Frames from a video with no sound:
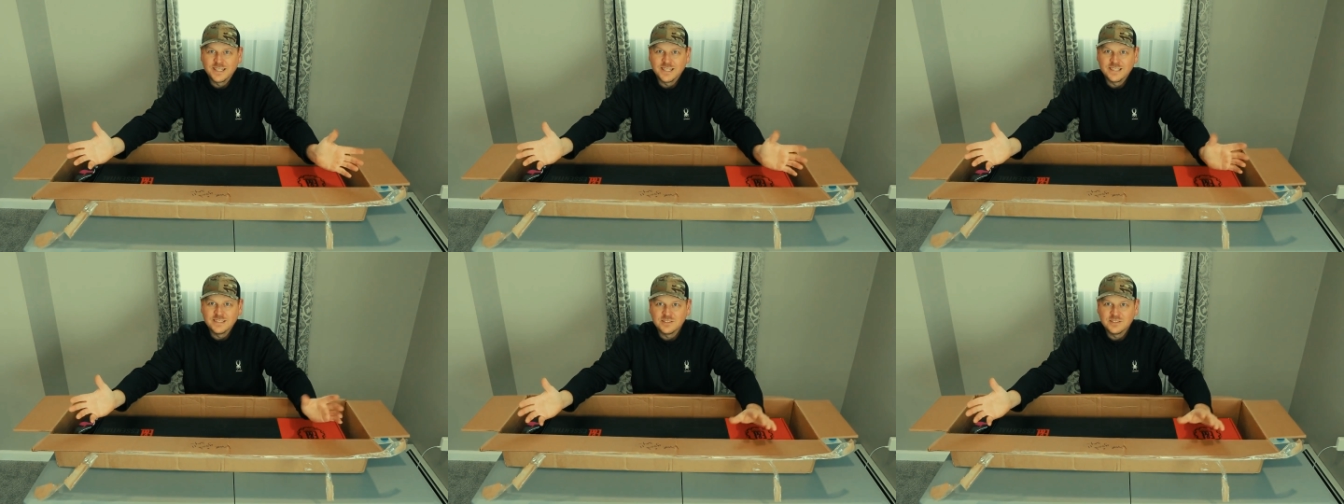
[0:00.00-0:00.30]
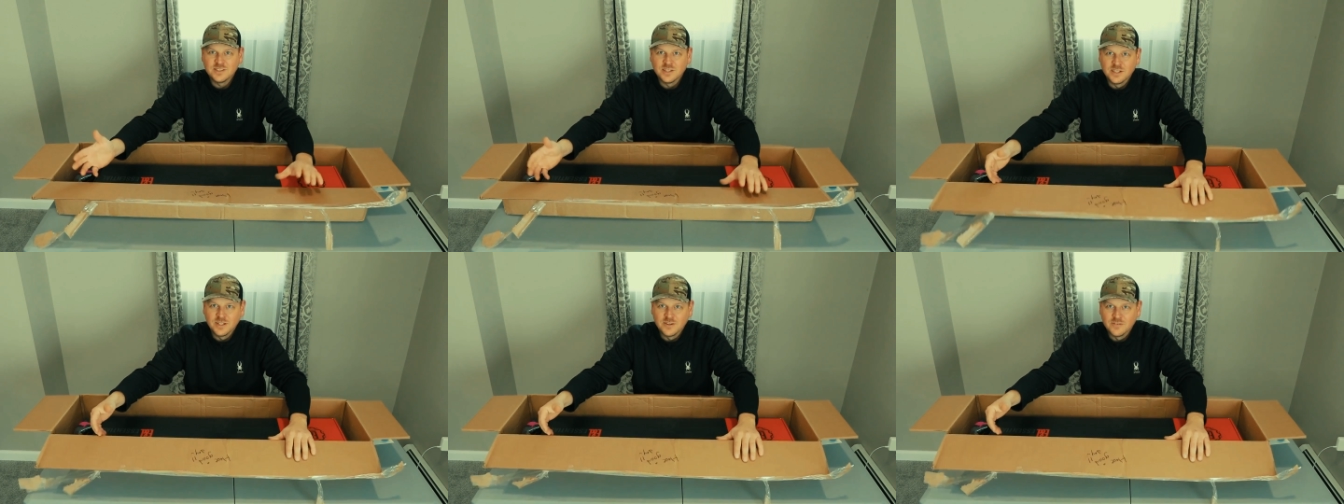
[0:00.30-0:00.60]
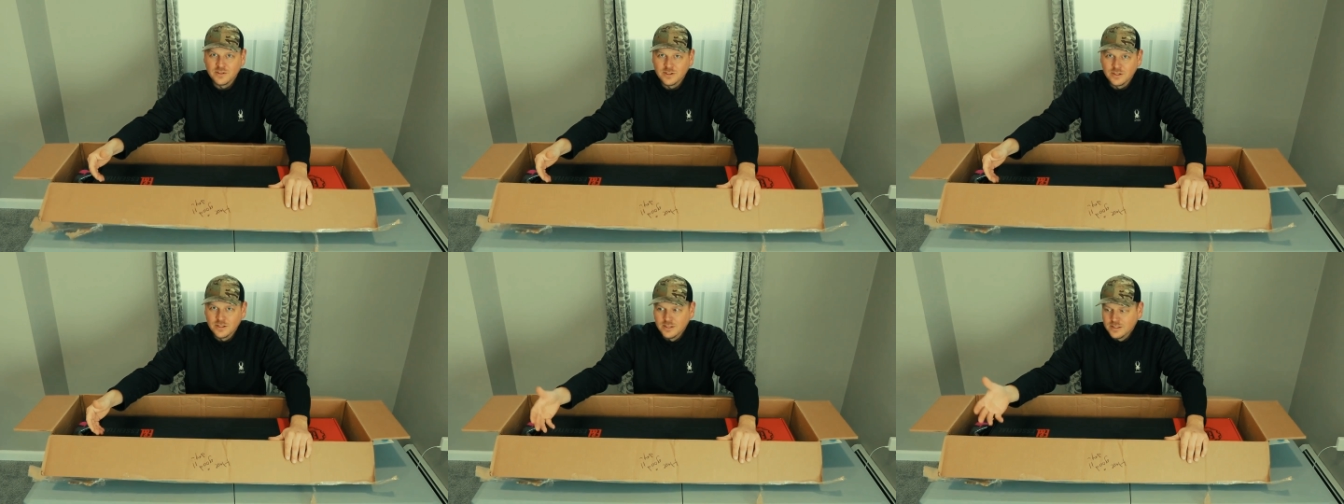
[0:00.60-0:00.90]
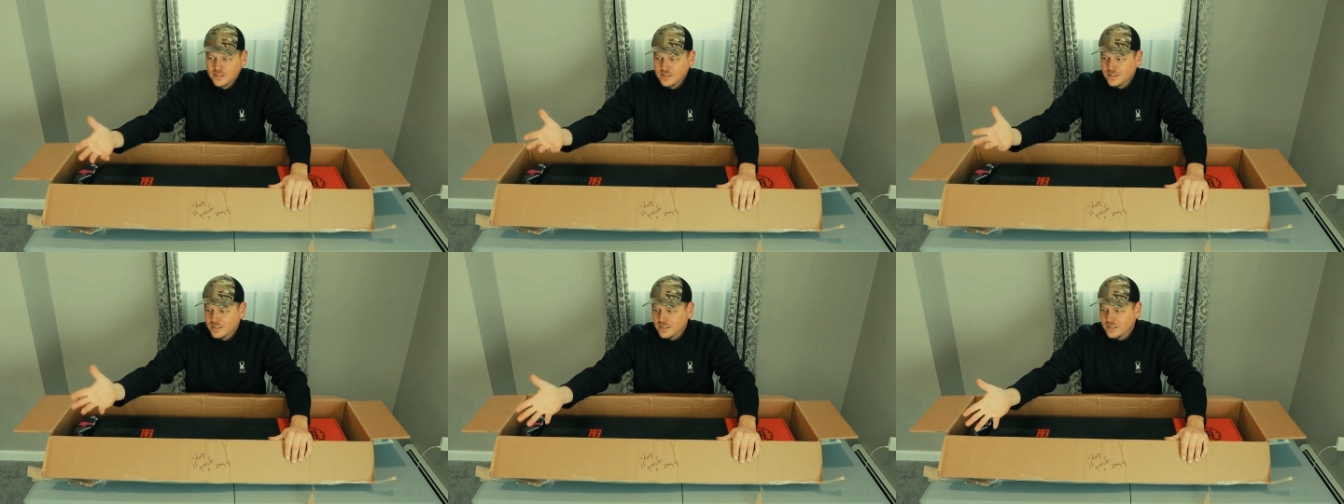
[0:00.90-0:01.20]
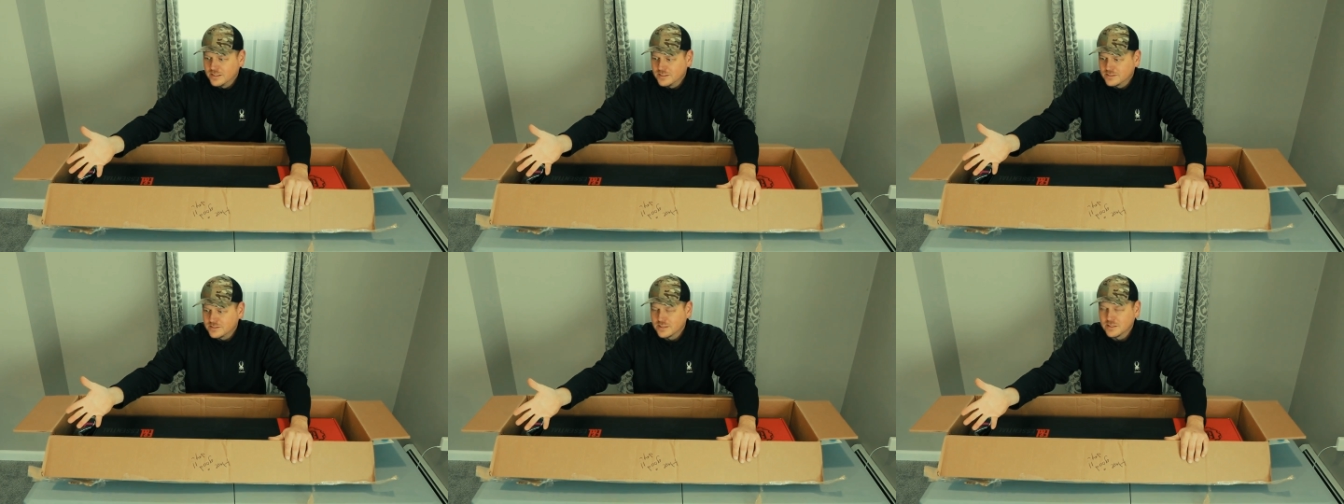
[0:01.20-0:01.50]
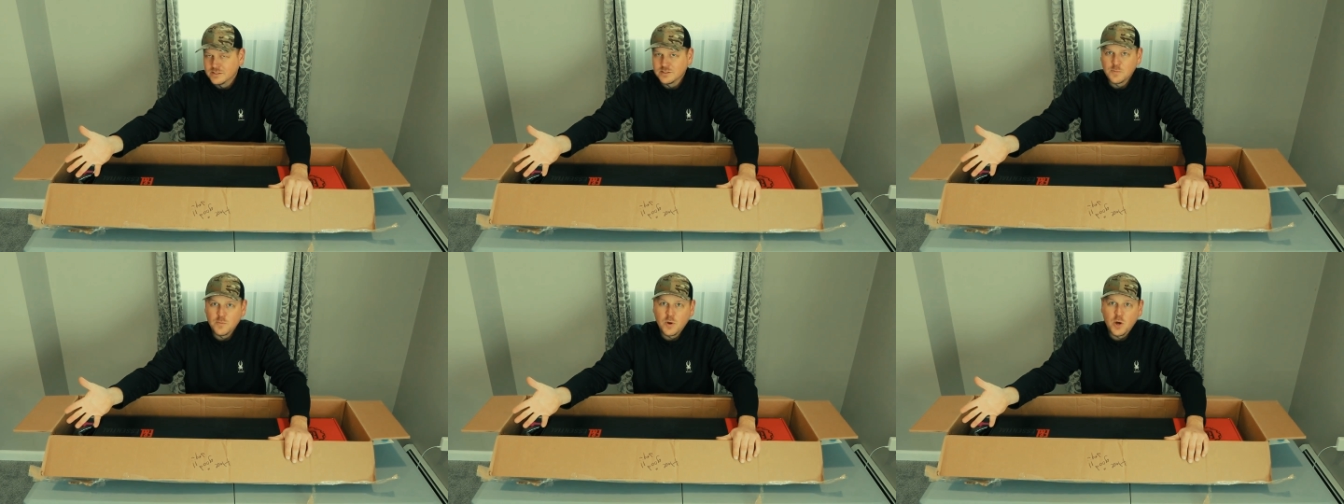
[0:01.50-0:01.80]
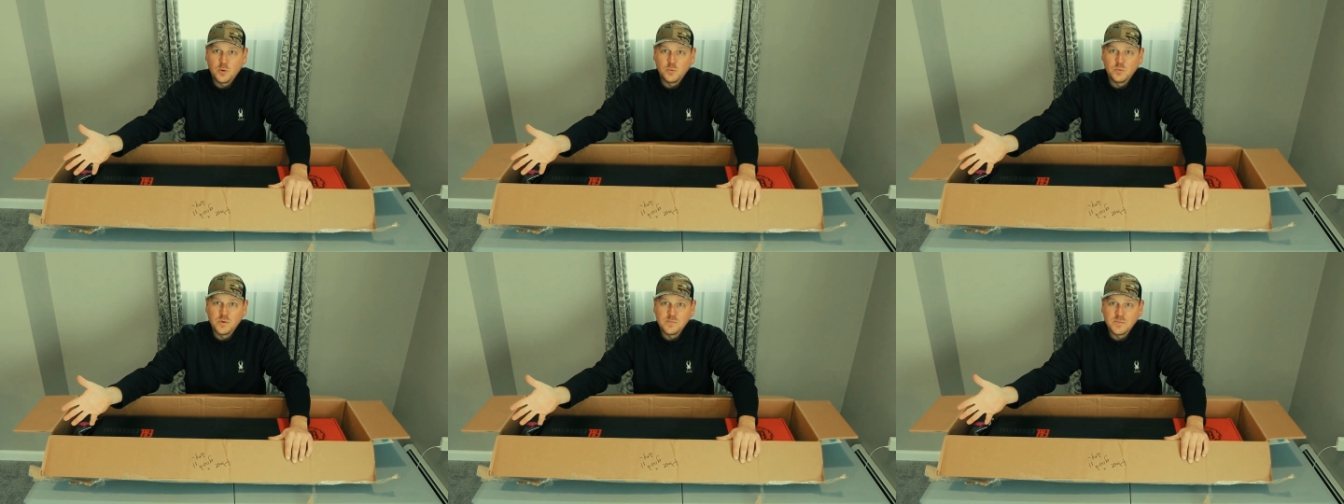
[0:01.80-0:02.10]
it gets delivered is because I'm
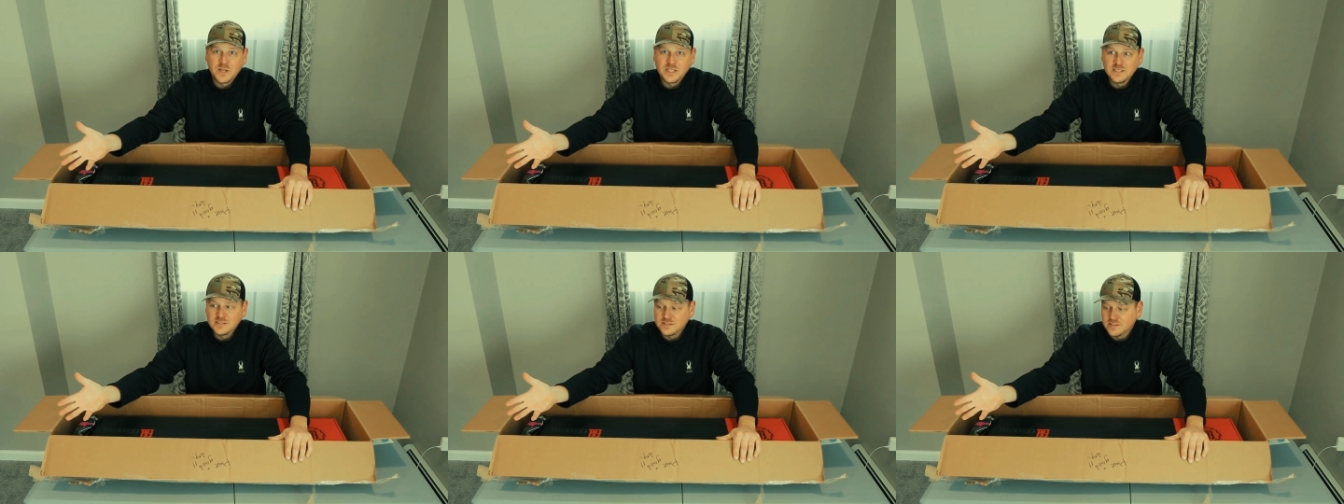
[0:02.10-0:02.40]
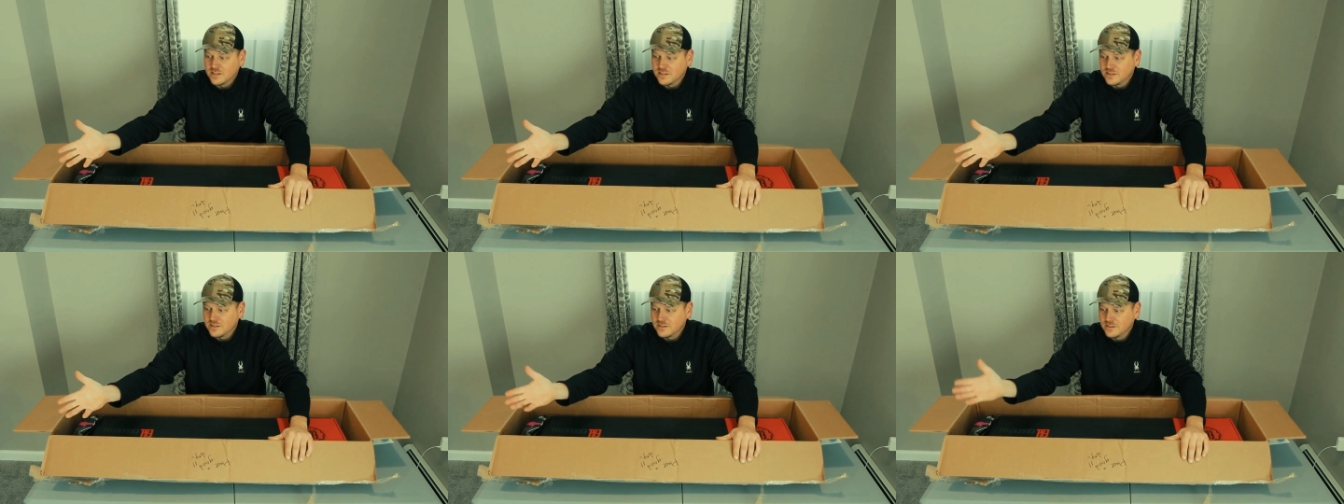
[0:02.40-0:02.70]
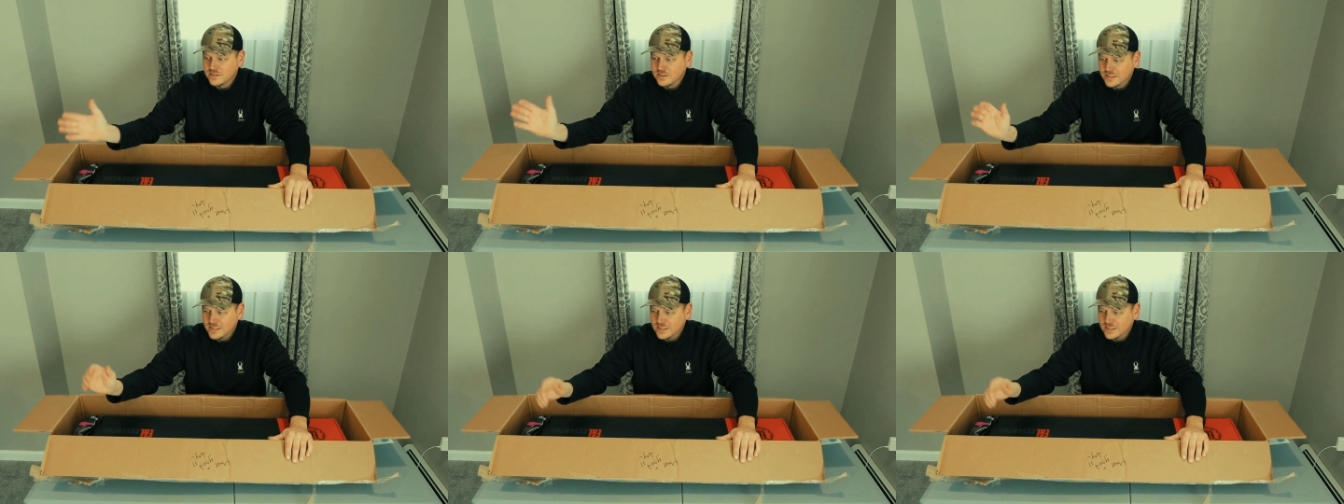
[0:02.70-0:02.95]
home with my son.